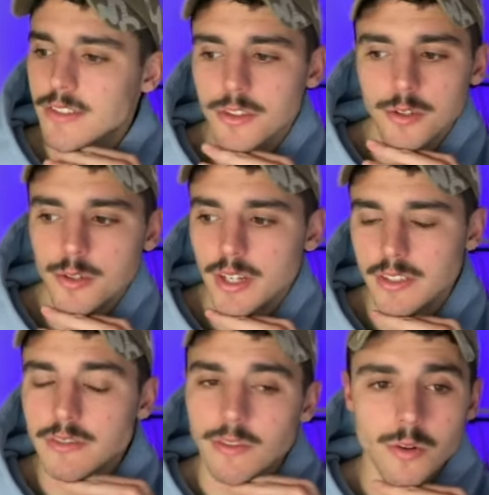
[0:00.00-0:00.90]
to a
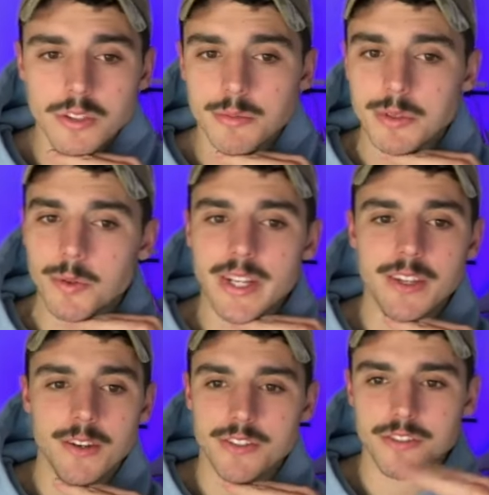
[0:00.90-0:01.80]
divorce between
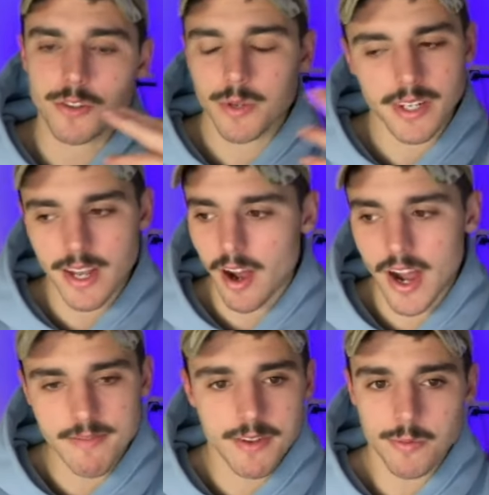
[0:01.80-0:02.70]
those two, and
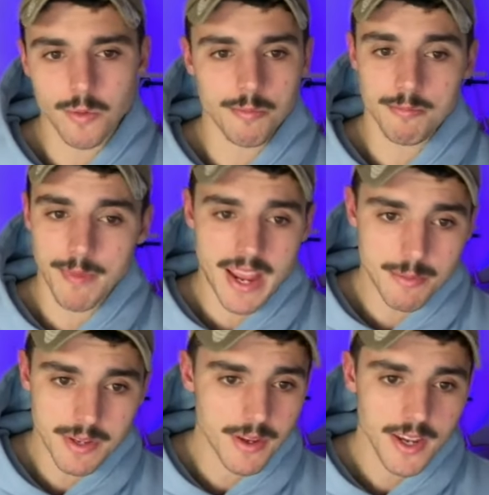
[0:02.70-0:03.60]
Ivey will
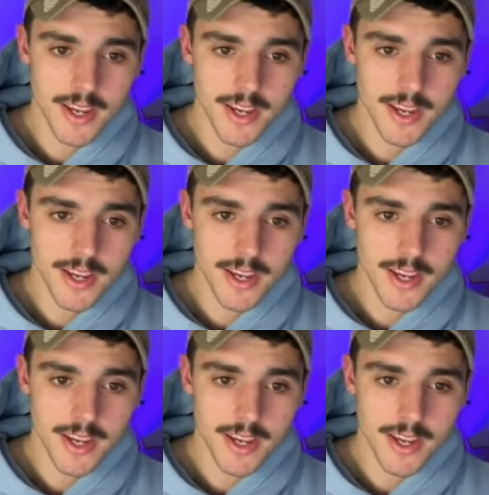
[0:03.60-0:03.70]
maybe